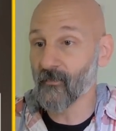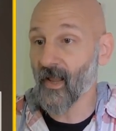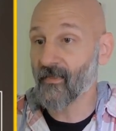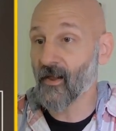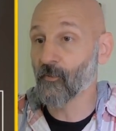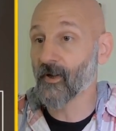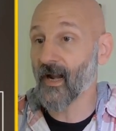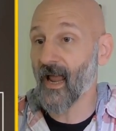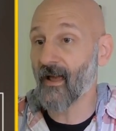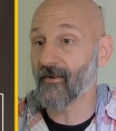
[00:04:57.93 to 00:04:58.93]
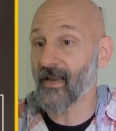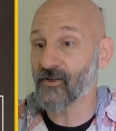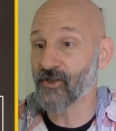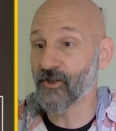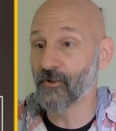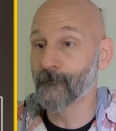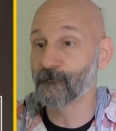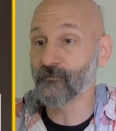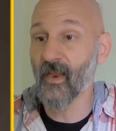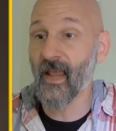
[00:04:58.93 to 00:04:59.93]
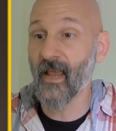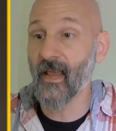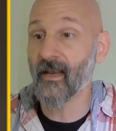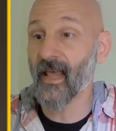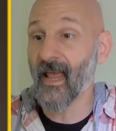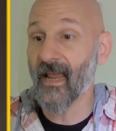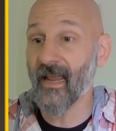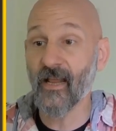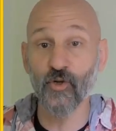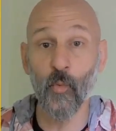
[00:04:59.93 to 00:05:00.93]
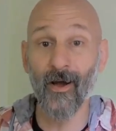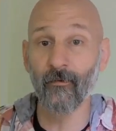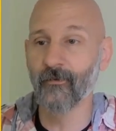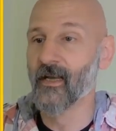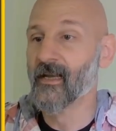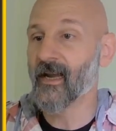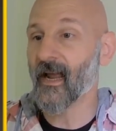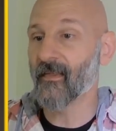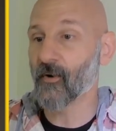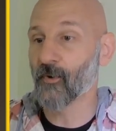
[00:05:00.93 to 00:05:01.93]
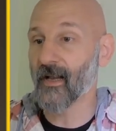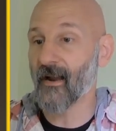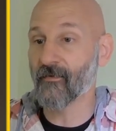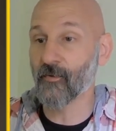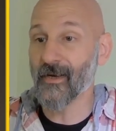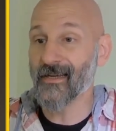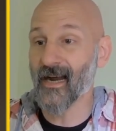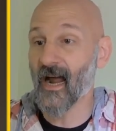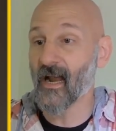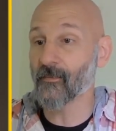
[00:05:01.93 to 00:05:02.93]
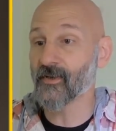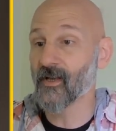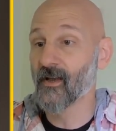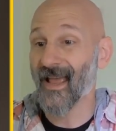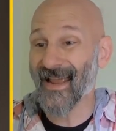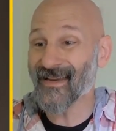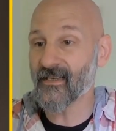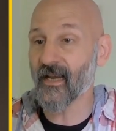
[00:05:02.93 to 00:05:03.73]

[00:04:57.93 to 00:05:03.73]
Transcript: and then we're gonna have a two, and a 12. And then we're going to have three times eight.